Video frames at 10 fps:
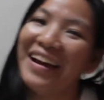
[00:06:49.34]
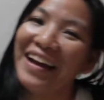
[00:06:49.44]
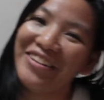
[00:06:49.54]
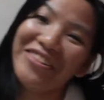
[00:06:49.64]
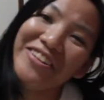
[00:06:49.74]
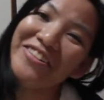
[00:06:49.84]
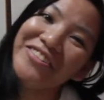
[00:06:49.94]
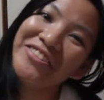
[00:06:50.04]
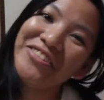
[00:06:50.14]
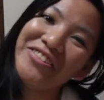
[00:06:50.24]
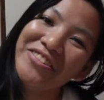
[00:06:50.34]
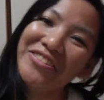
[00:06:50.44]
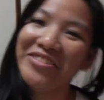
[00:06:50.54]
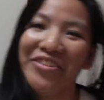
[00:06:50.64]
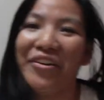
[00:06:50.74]
and you do
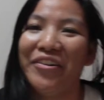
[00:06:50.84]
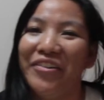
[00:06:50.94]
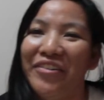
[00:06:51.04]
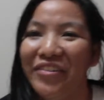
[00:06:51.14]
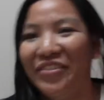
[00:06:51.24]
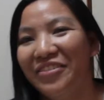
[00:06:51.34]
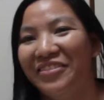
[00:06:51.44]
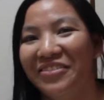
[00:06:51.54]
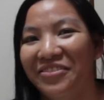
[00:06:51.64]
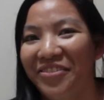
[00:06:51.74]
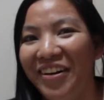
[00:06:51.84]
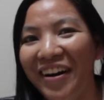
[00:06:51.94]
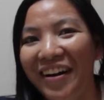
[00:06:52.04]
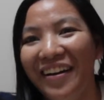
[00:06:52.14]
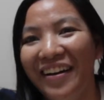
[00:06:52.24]
too. So
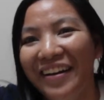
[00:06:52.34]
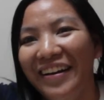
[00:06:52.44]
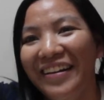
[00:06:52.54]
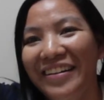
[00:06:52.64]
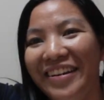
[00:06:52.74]
free,